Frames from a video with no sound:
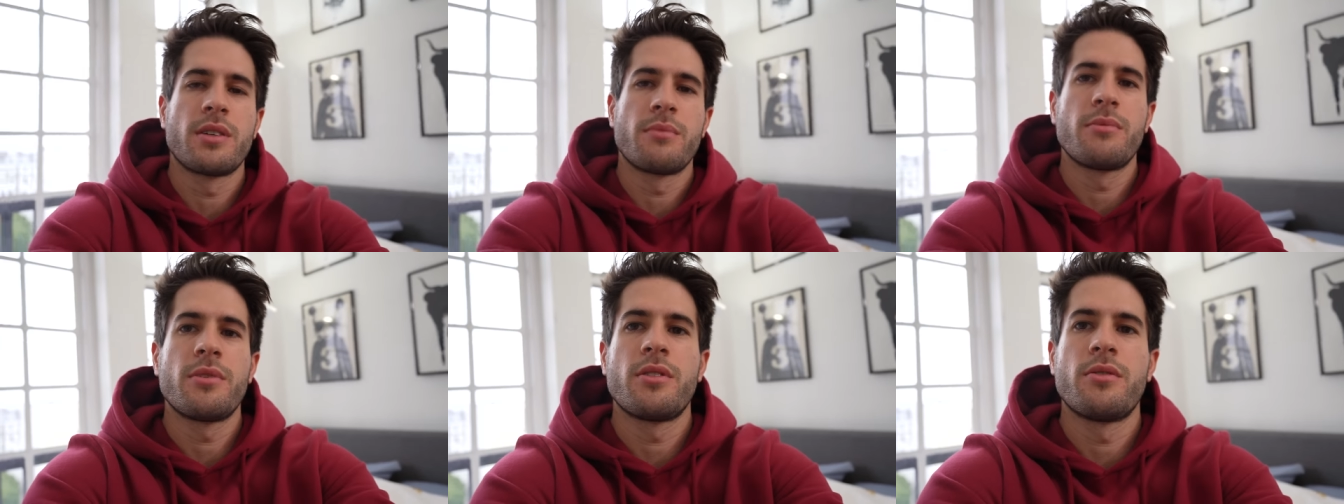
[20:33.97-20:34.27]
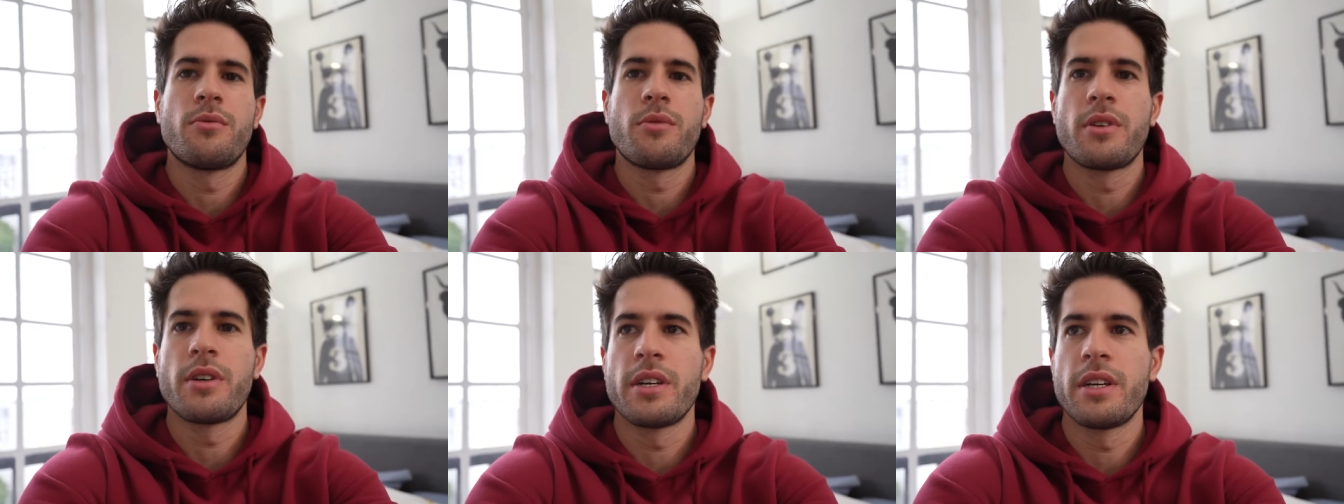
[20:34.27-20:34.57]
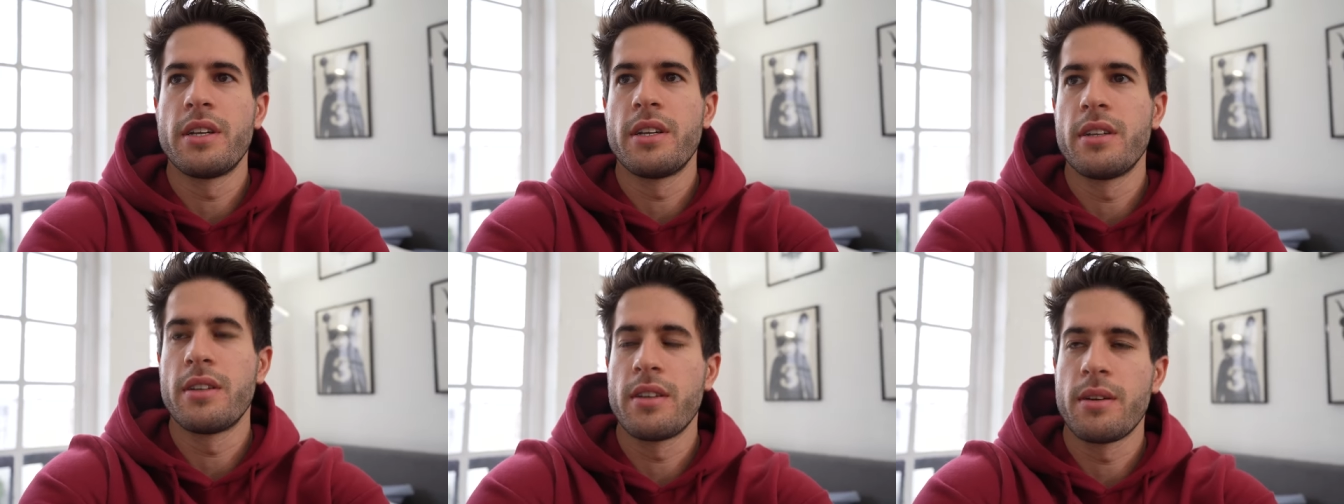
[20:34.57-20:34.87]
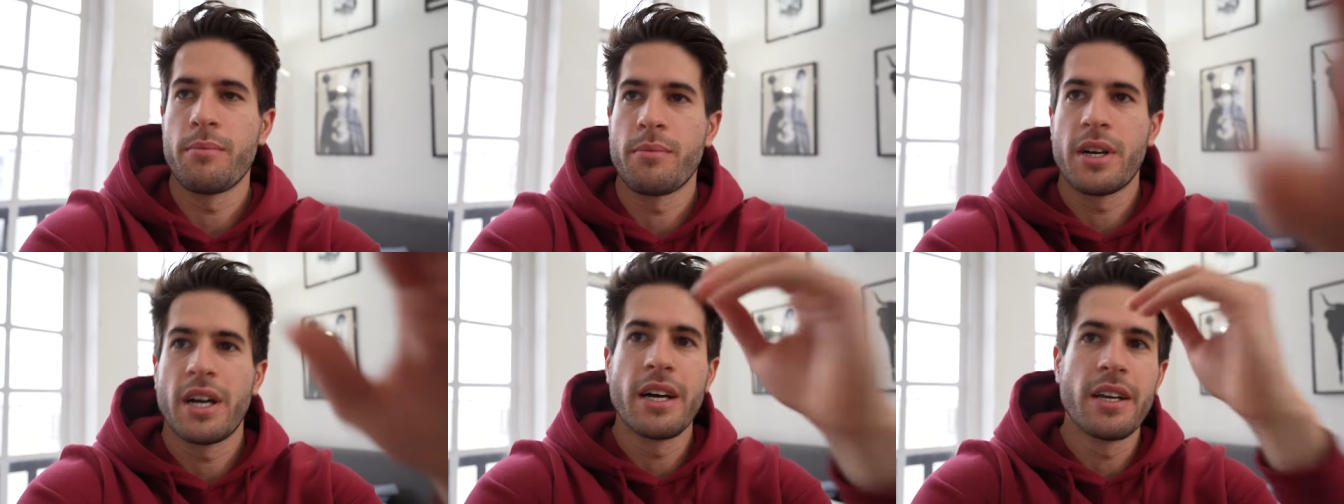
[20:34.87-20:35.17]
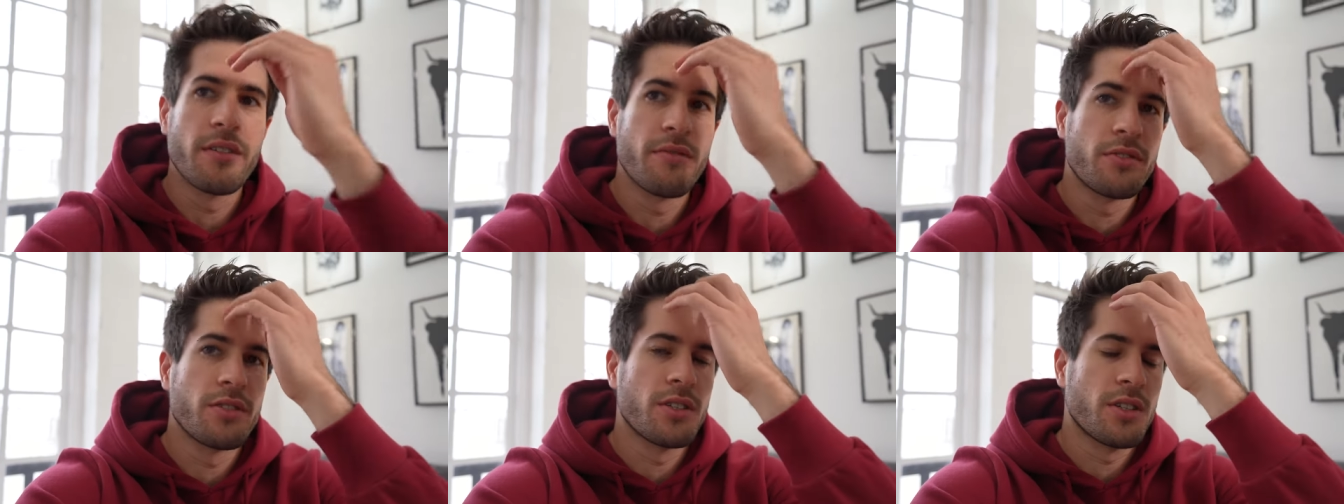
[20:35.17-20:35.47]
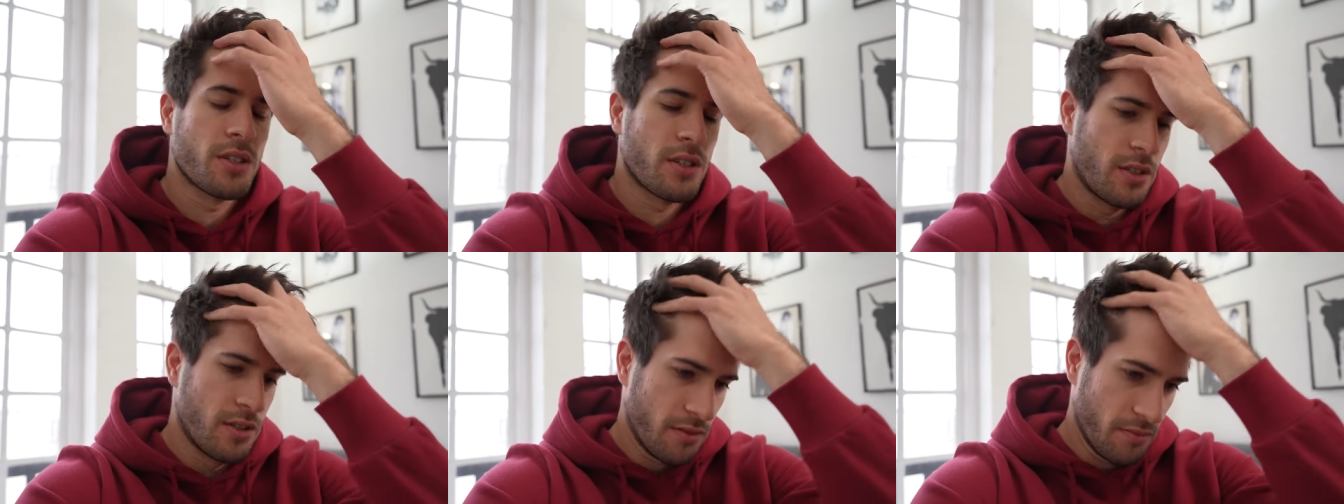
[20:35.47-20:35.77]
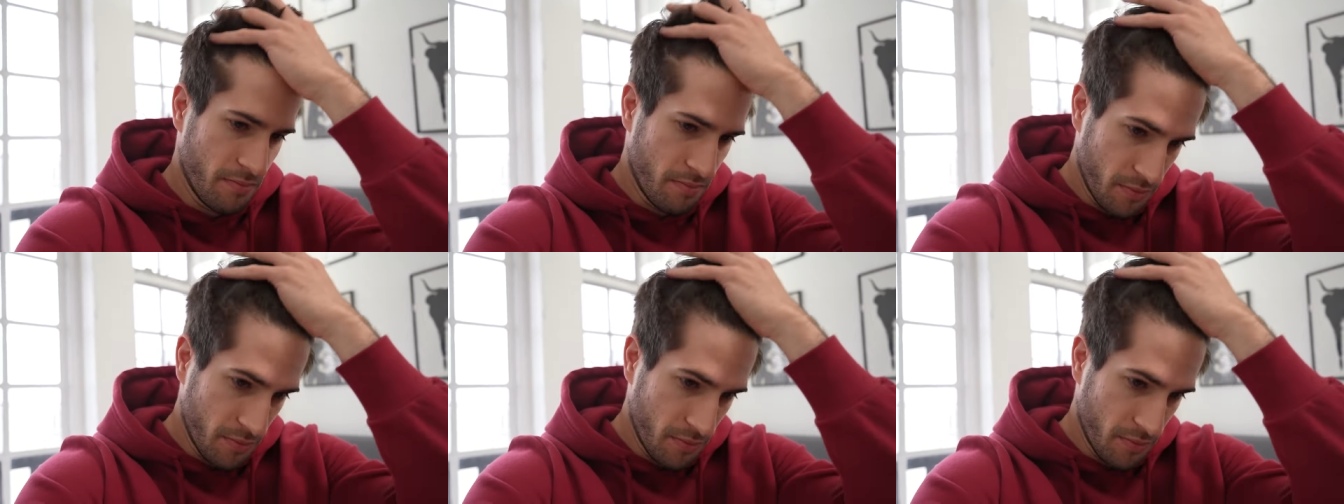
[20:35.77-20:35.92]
I'm not worried and I'm kind of just